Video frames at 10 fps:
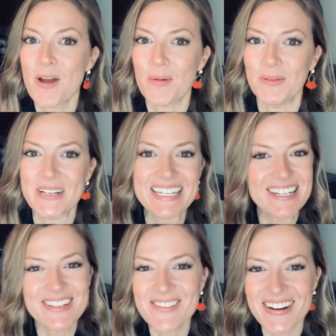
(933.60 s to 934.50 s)
when we
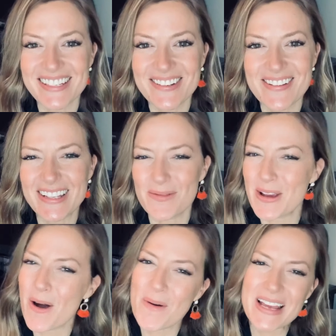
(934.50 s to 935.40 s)
teach to our students, we
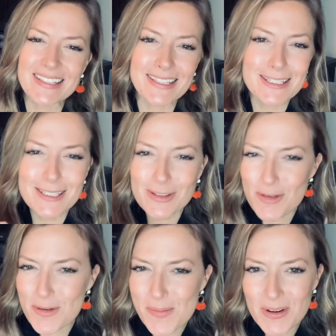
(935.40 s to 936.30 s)
go in
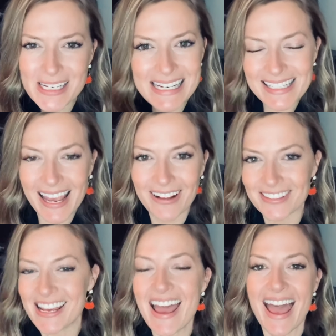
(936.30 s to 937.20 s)
super
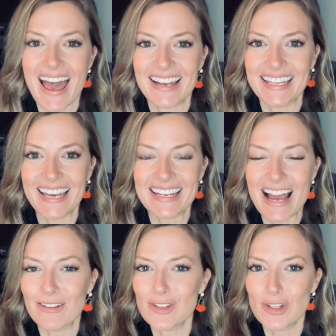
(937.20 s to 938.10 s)
detailed and get
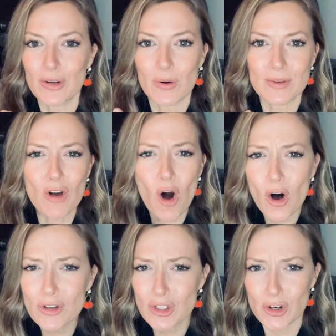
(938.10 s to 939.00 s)
down to call
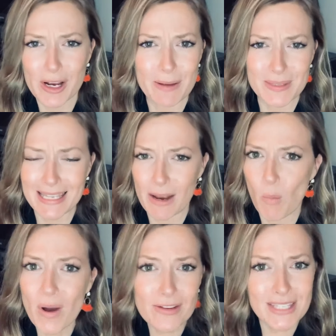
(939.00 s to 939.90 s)
scripts and
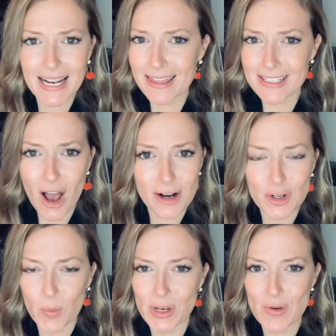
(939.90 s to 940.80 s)
what you say to the doctor
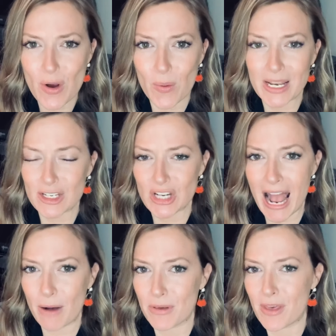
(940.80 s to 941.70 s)
when you go in and
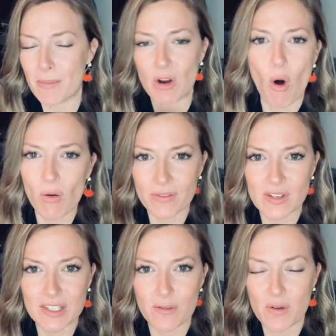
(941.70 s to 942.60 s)
chat with them and all of these
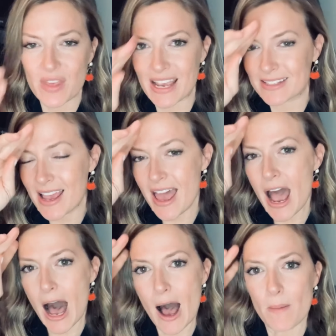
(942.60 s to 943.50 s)
different things.
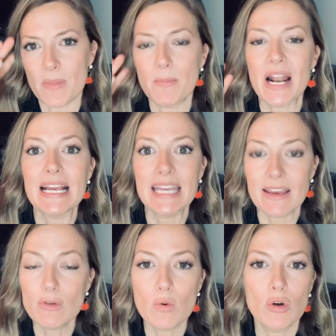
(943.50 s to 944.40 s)
Um, but I gave
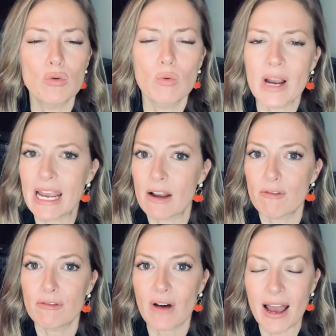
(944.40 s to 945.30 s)
you a great
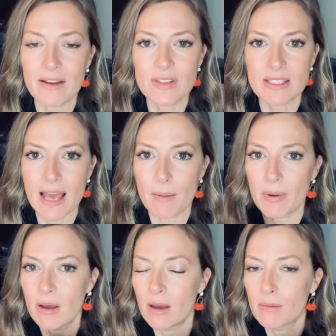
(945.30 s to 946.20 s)
five-step
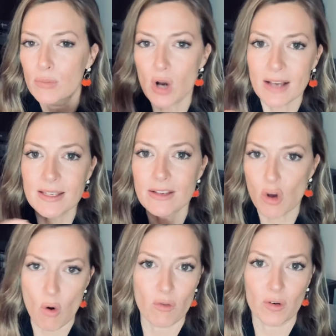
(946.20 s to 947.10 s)
process
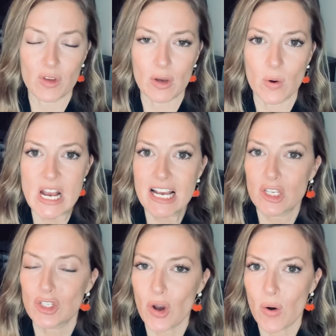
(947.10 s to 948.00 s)
overview.
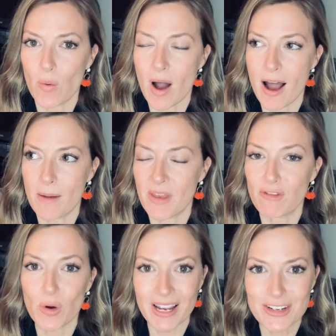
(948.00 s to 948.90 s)
So um, if
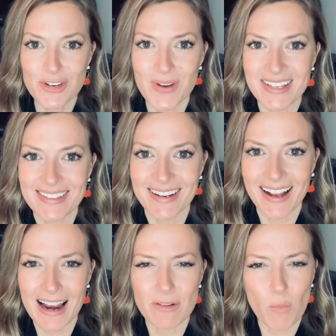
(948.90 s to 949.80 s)
you're interested in
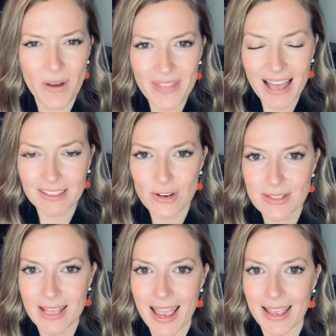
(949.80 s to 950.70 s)
kind of what that looks
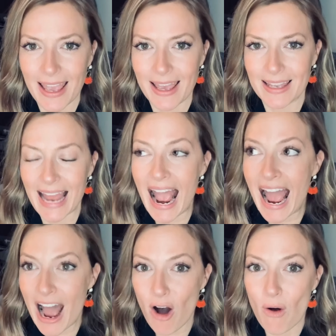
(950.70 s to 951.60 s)
like and
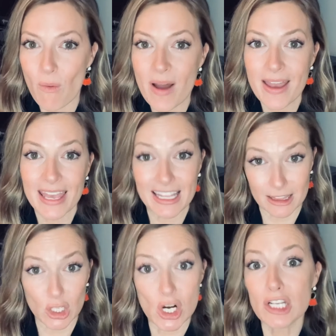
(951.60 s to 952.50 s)
how it
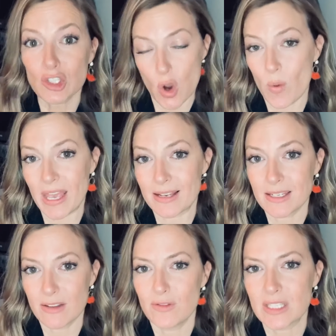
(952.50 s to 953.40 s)
looks going into
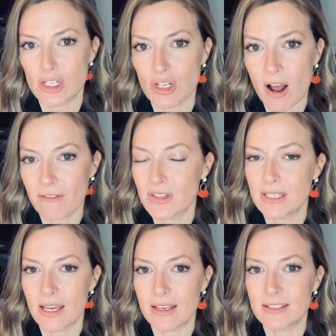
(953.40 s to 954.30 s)
the physician
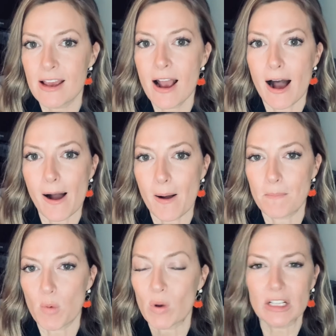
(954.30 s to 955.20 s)
offices, um,
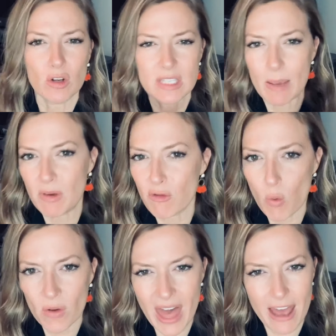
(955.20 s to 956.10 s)
what it looks like
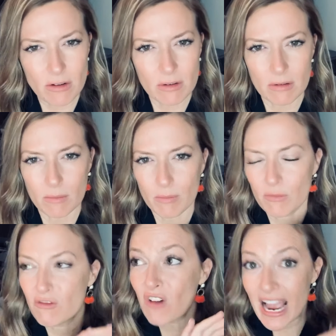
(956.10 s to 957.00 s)
before that,
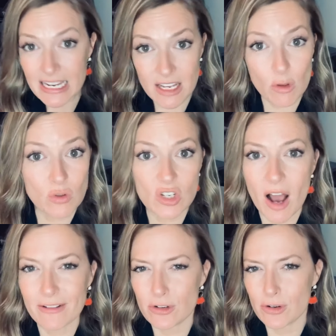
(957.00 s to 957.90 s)
finding those
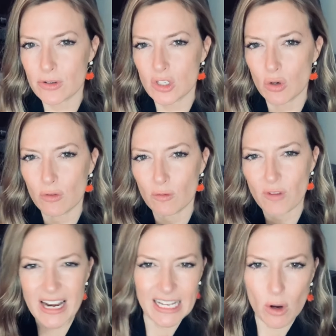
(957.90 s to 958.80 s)
doctors,
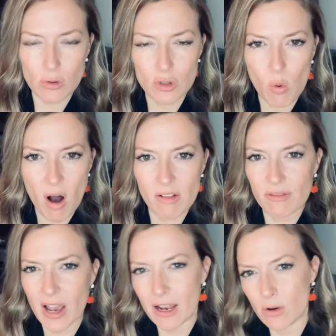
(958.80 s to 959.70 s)
finding out who's
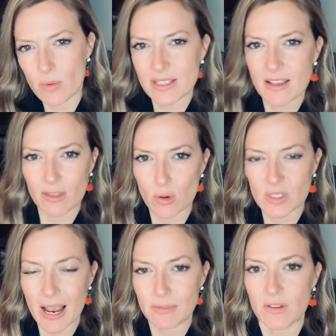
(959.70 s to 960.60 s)
qualified, who isn't, those
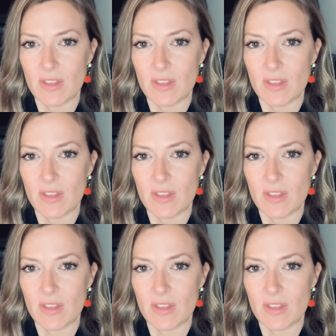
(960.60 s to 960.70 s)
types of